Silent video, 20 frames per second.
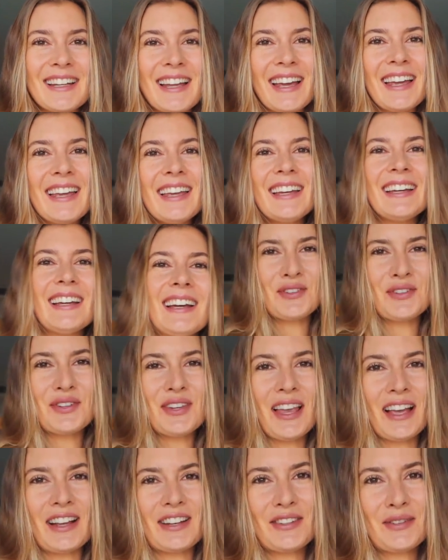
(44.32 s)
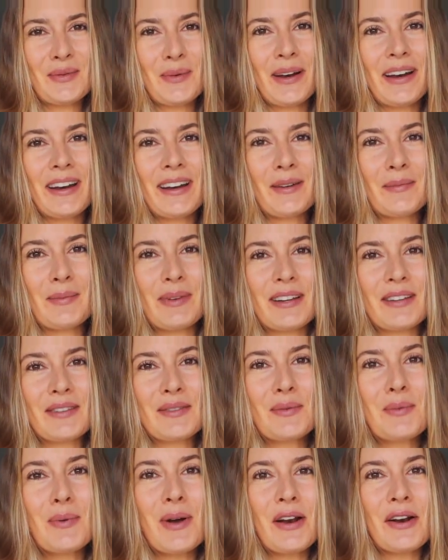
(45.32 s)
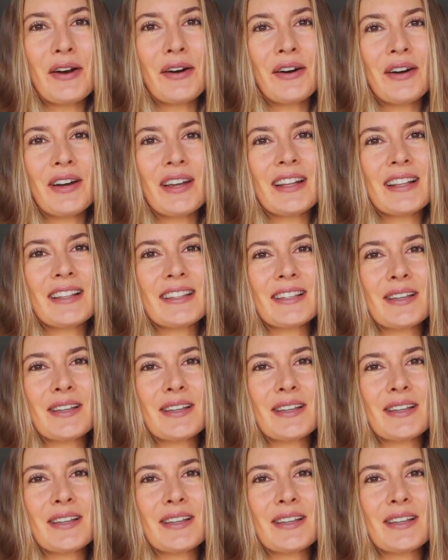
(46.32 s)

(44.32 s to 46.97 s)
today, so yeah, just wearing a big sweater and